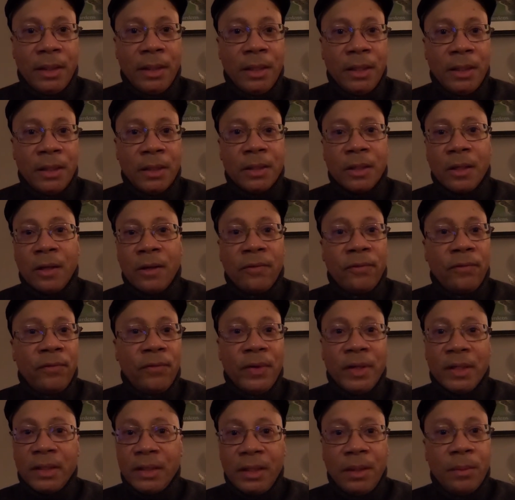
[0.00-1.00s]
is a
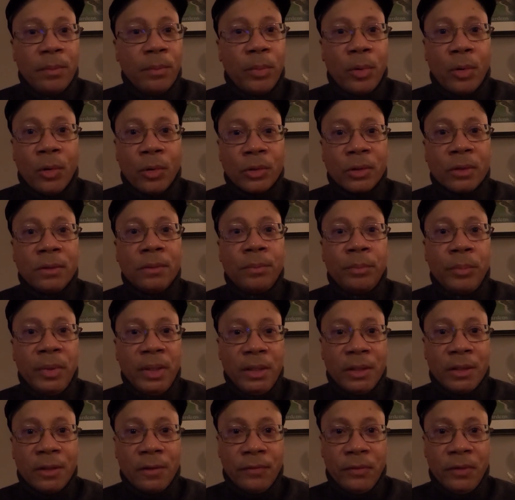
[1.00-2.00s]
very important
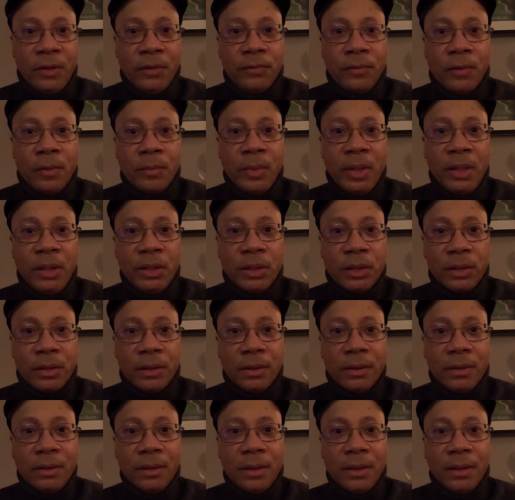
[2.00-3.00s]
piece of
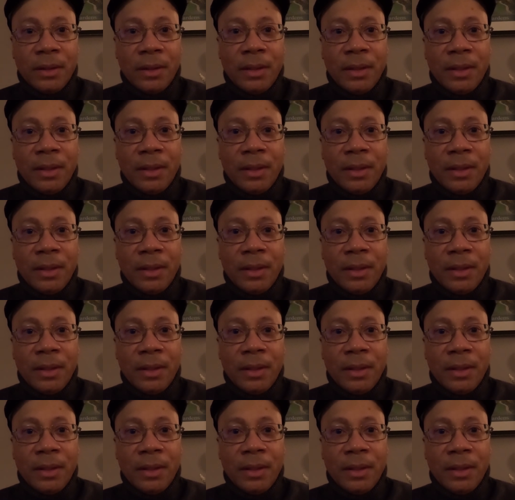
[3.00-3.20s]
information